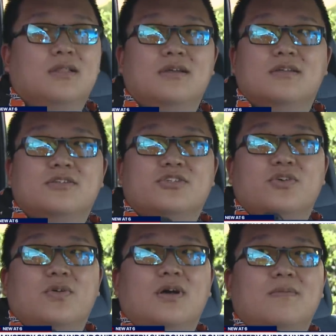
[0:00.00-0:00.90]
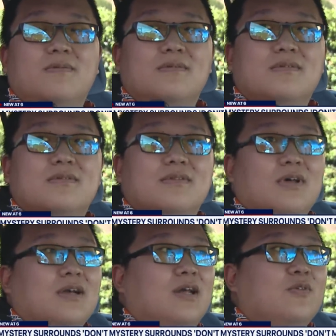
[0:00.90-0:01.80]
I think it just showed up.
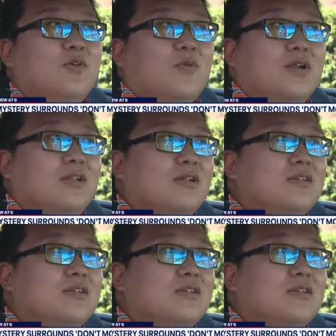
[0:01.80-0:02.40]
Like, I don't know what it